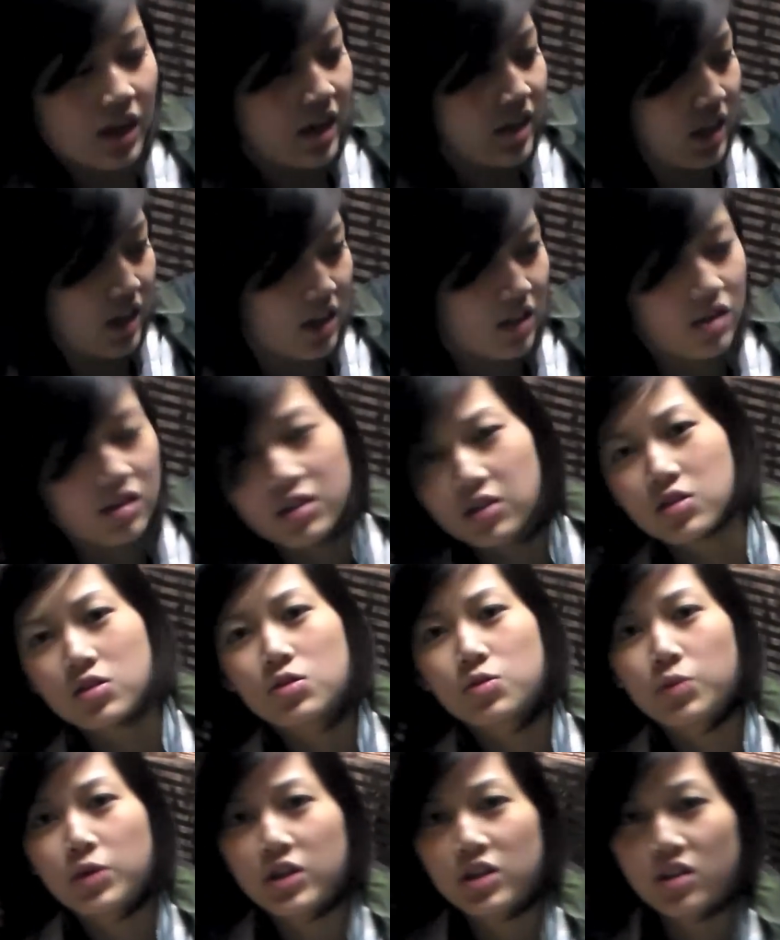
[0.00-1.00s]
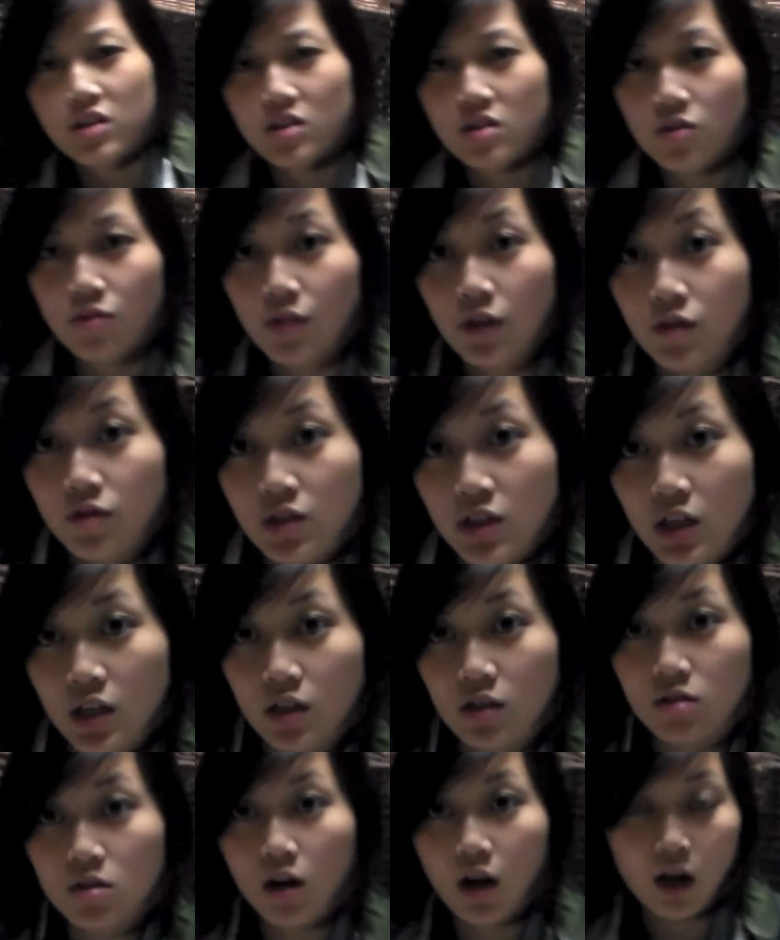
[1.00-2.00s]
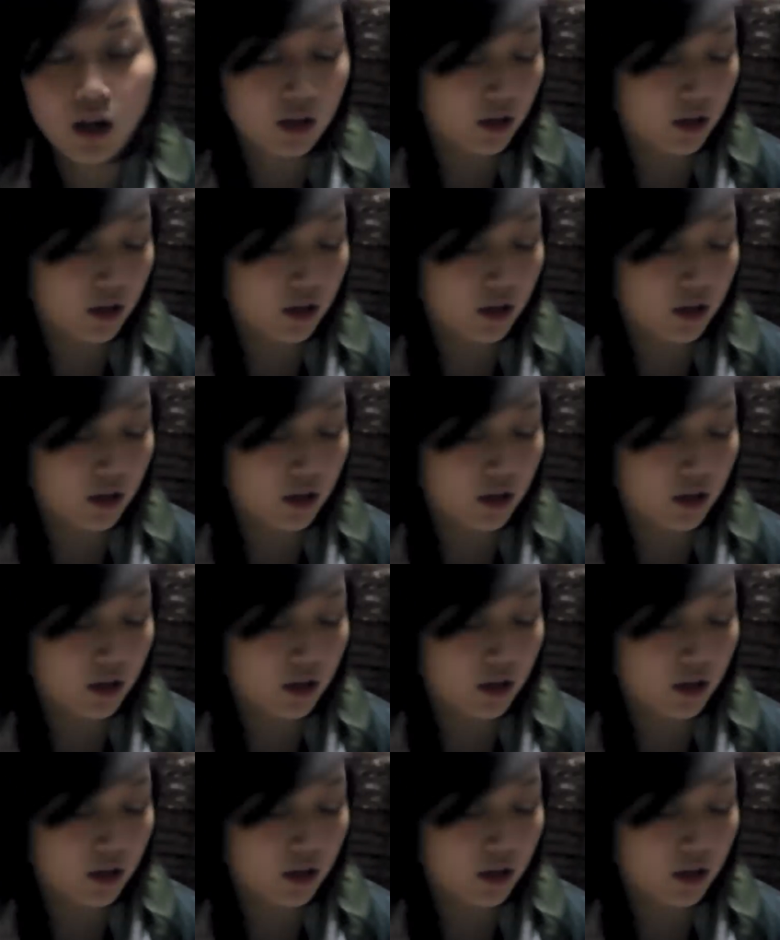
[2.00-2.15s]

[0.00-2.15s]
I think this was $15.